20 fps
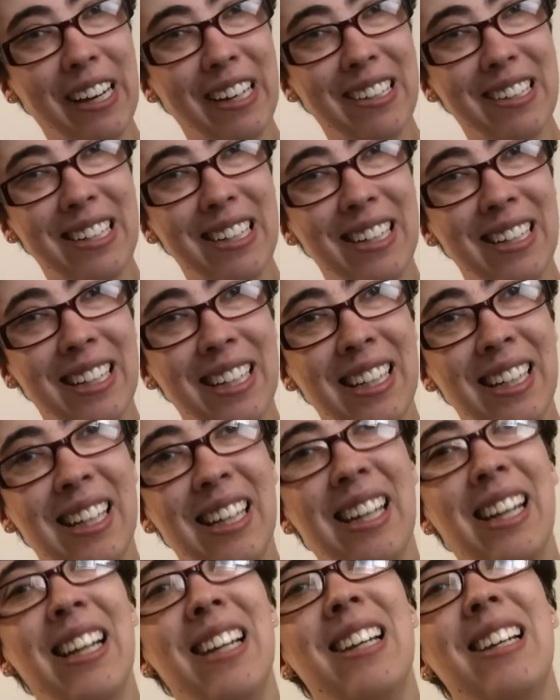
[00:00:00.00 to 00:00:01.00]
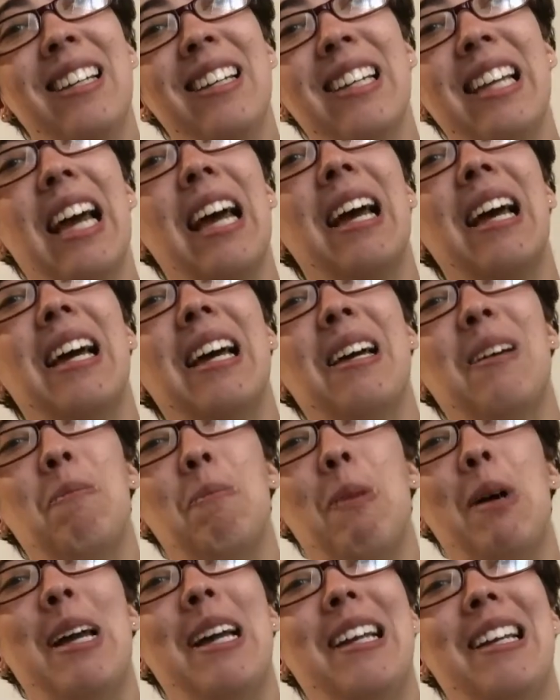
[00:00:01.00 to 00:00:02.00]
it,
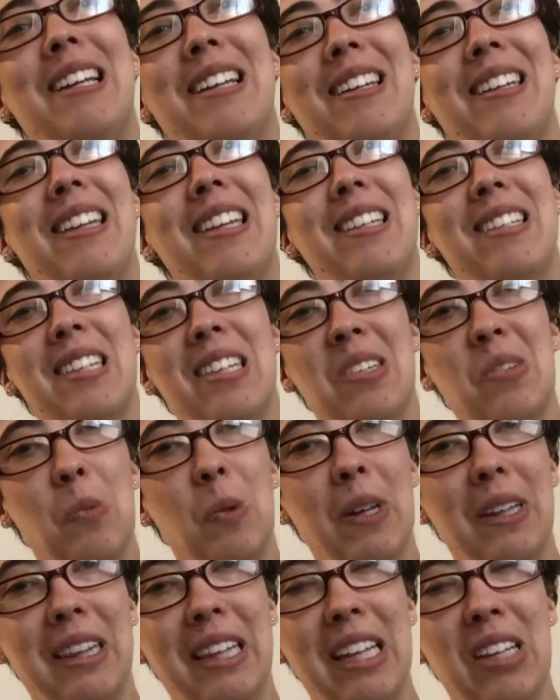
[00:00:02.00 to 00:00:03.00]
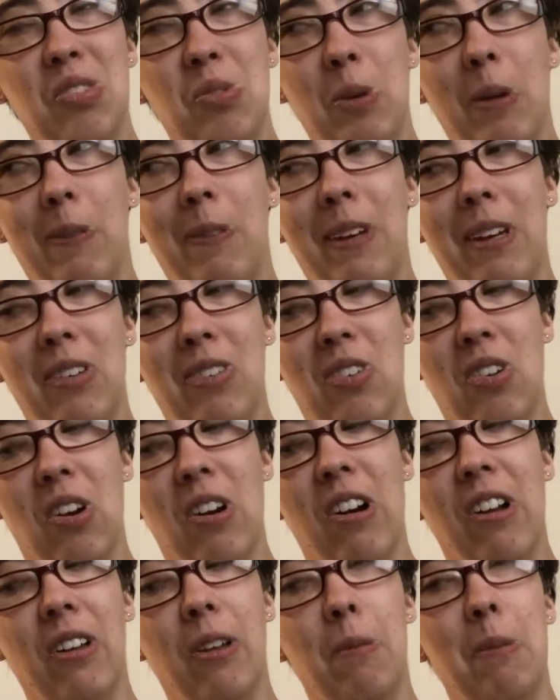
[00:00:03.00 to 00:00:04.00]
but this is what these reviews
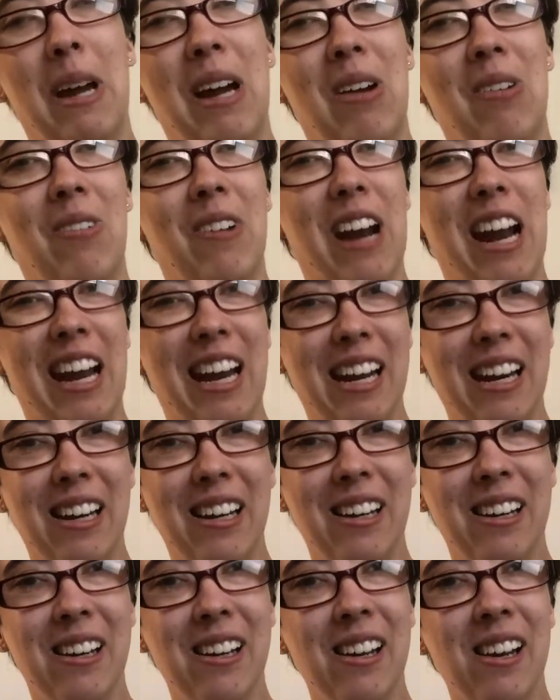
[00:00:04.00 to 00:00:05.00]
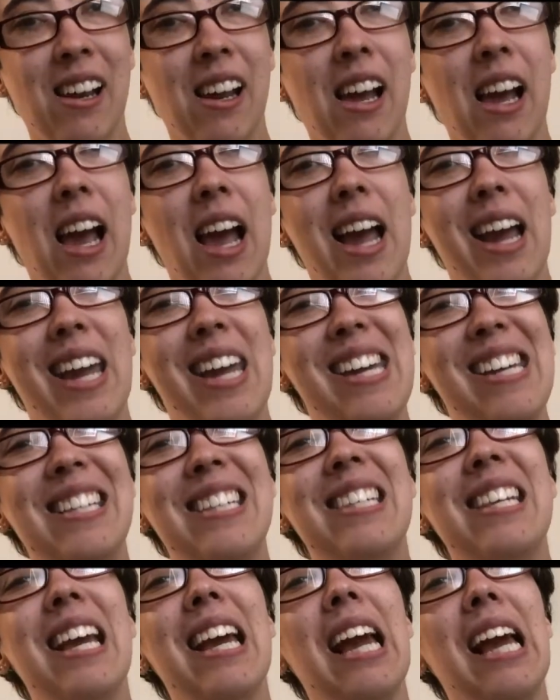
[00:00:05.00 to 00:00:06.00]
are all about, right? I
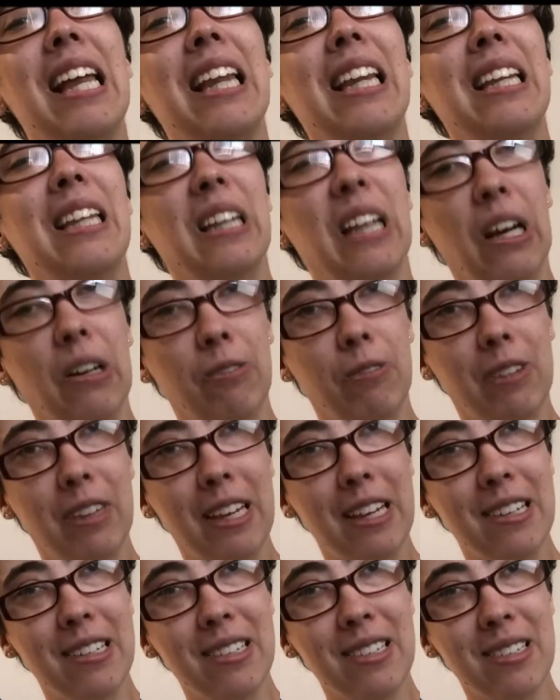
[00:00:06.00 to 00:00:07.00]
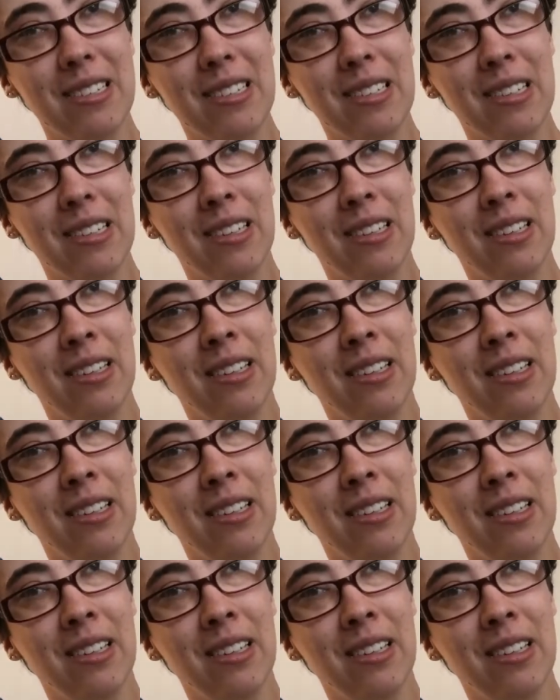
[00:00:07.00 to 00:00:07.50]
can't say I love this,